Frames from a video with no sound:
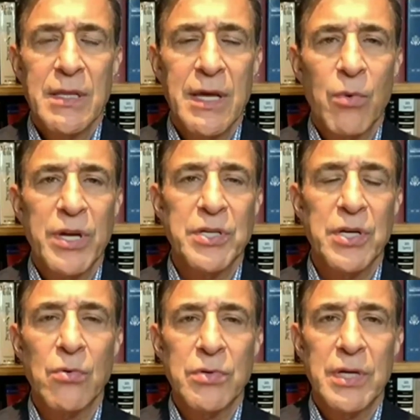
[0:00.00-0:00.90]
that we
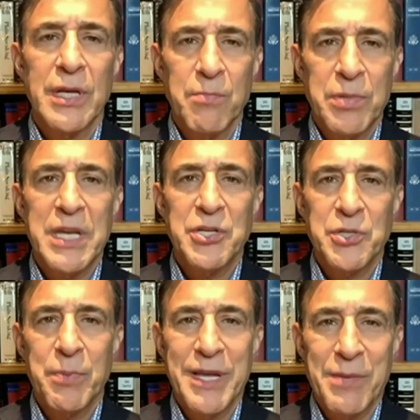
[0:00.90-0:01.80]
don't
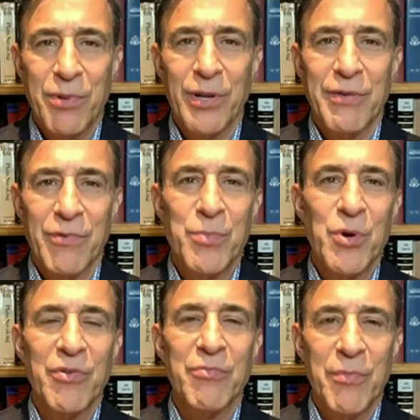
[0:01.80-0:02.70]
impeach people and
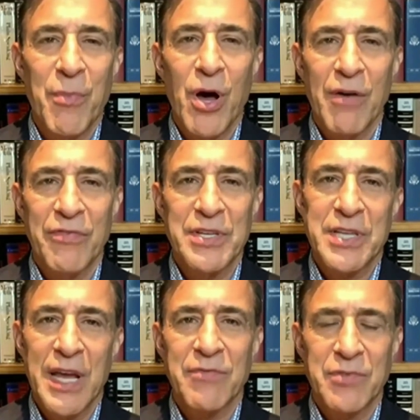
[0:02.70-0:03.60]
remove them from
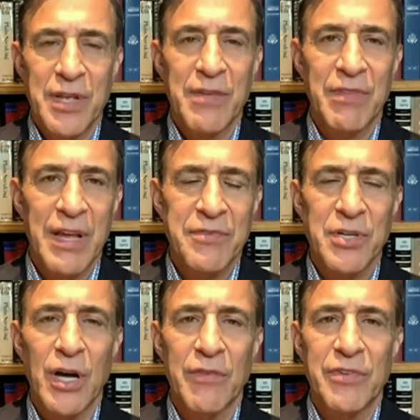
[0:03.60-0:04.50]
office after they've
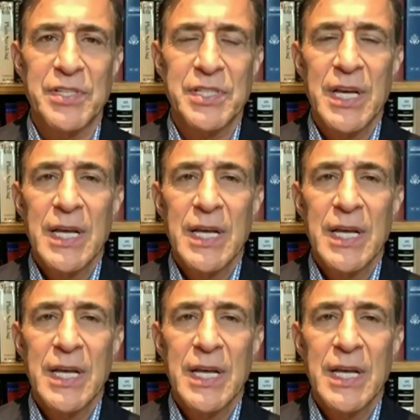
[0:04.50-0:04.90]
left office.